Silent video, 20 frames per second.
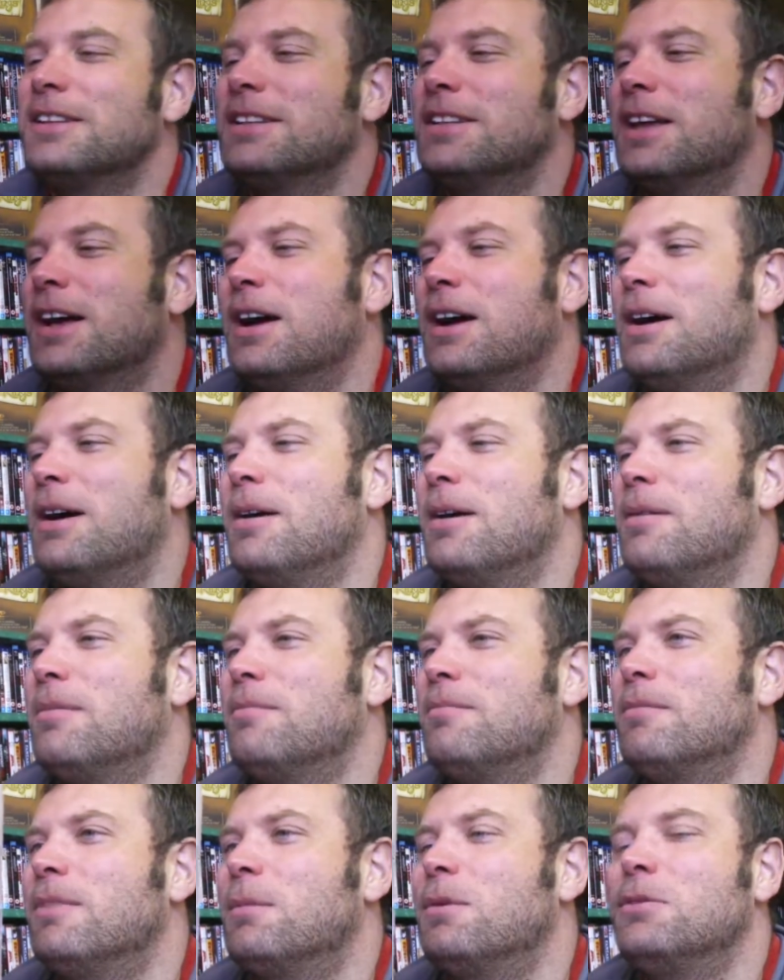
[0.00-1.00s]
I
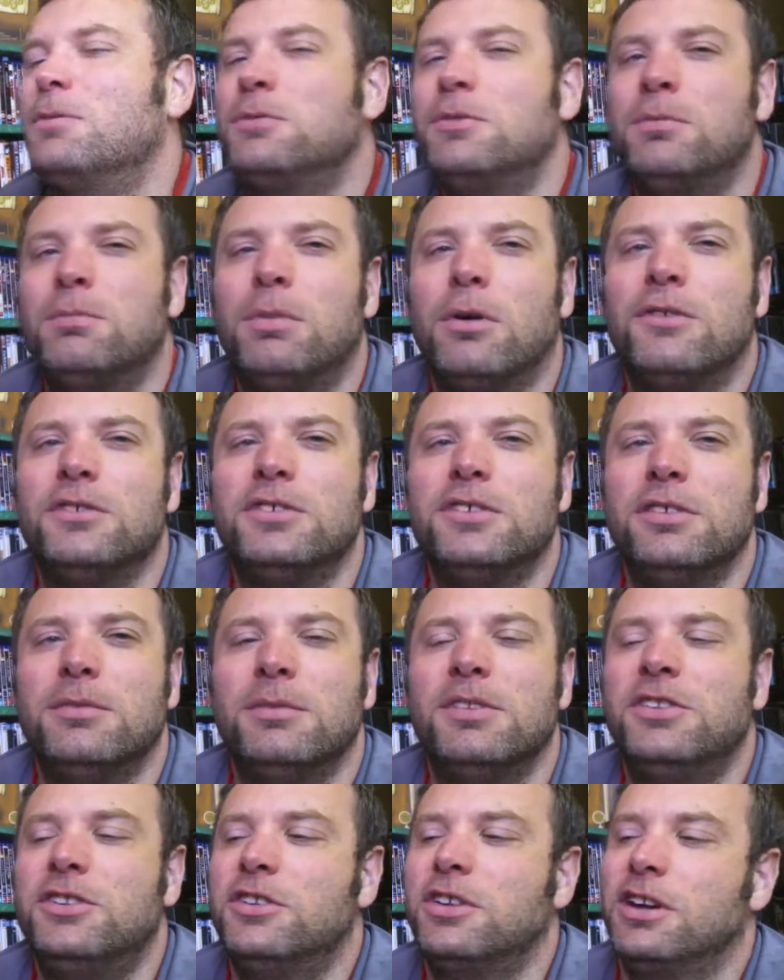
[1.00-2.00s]
mean, obviously
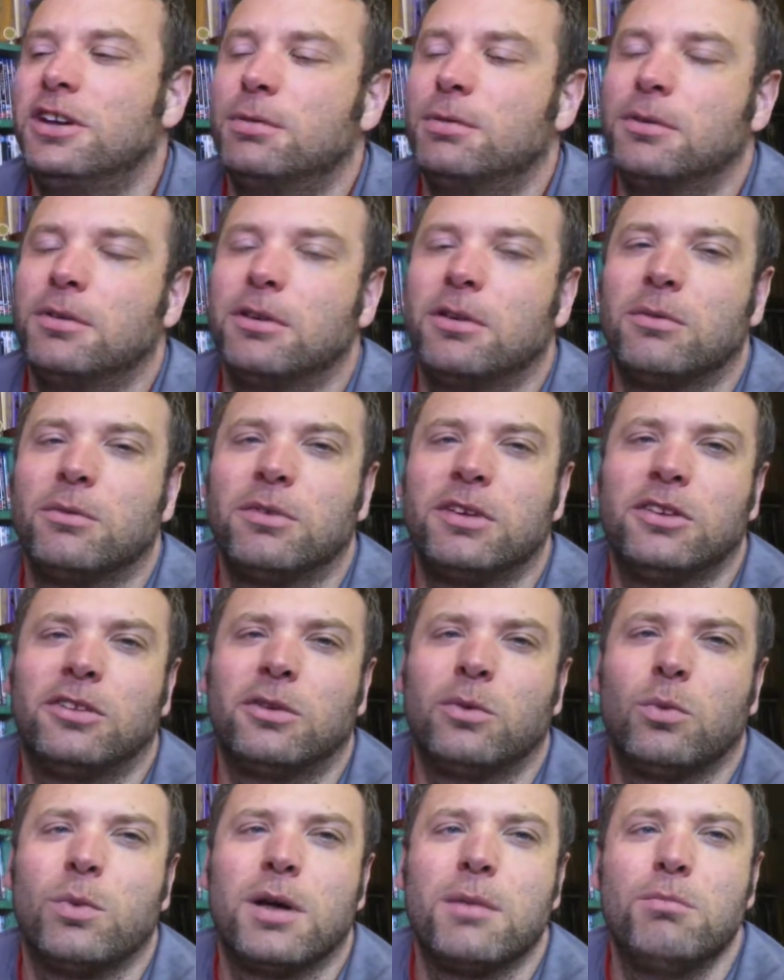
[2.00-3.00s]
this is only probably I think it's
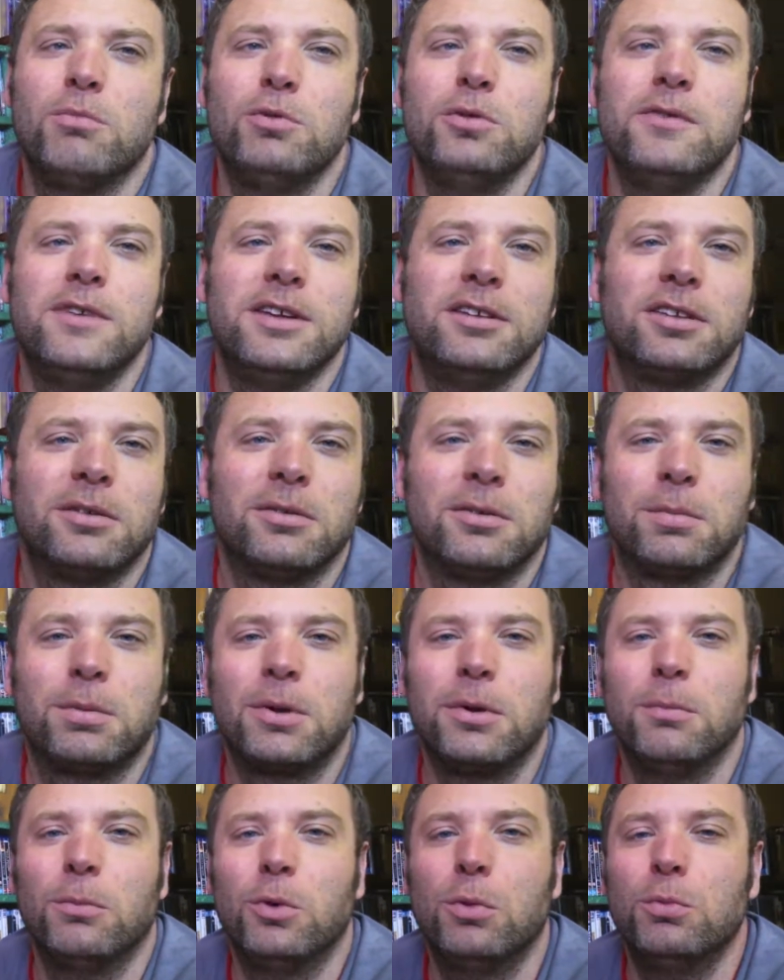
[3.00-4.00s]
like one movie, so it's
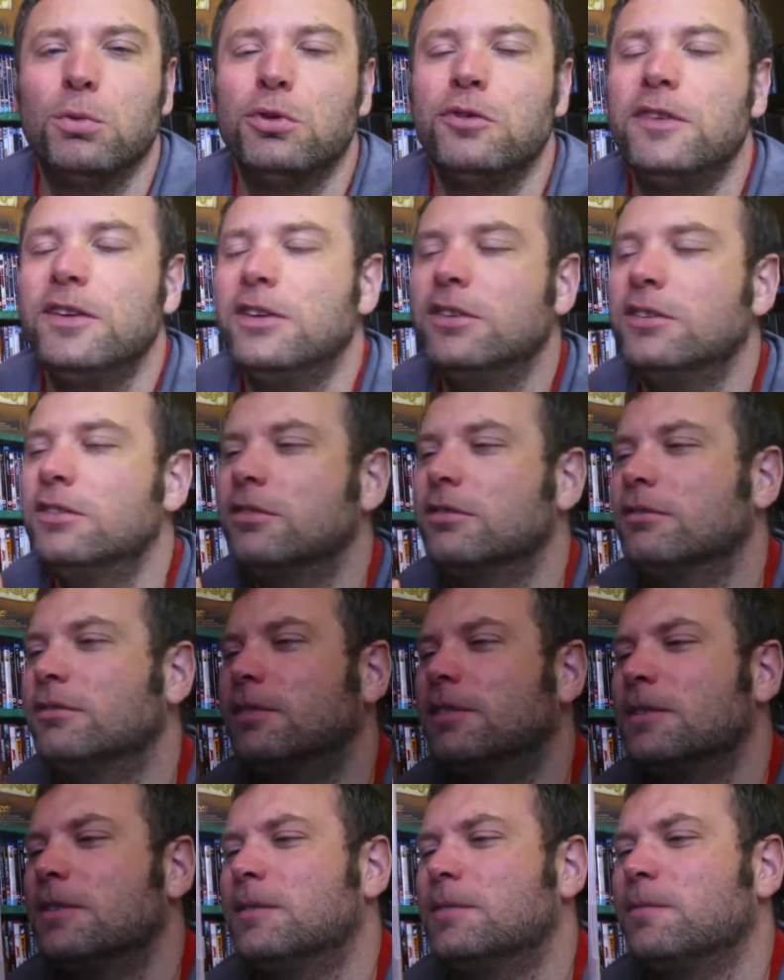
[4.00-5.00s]
probably more movies, and
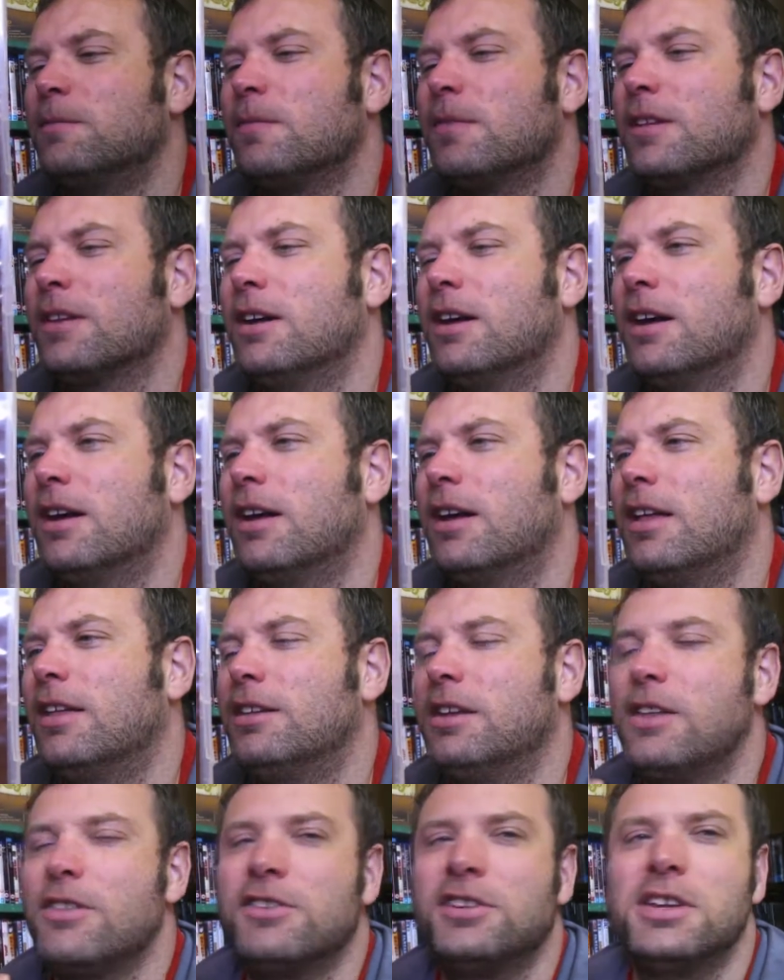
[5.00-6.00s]

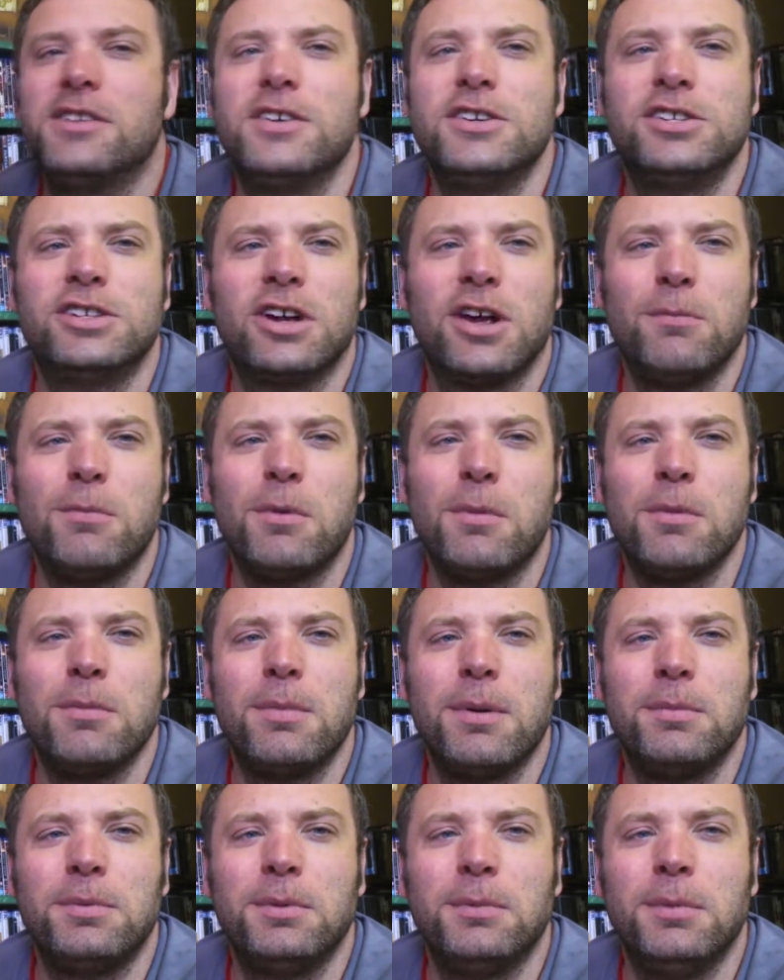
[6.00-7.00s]
the TV show might be
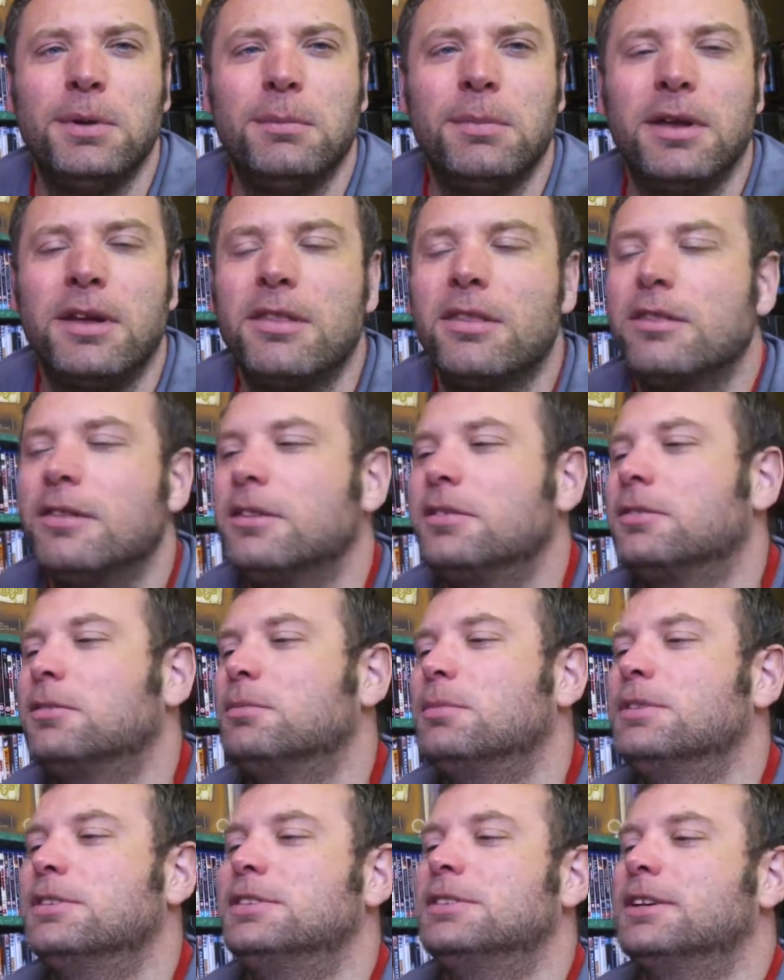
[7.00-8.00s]
perhaps a bit better than this,
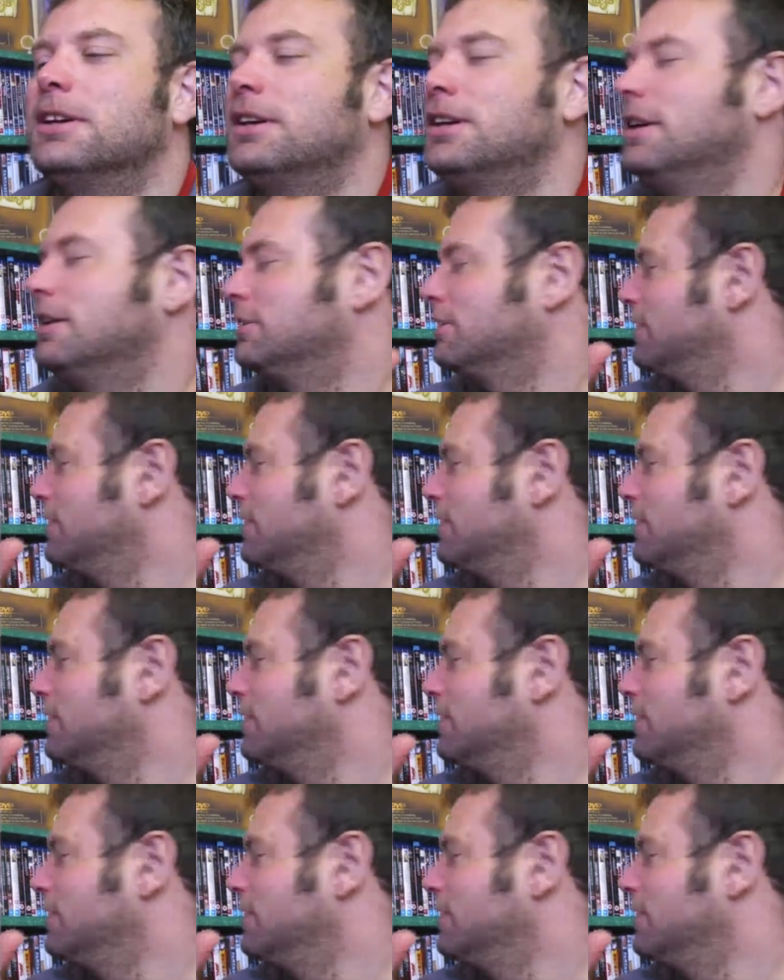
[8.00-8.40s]
but so that's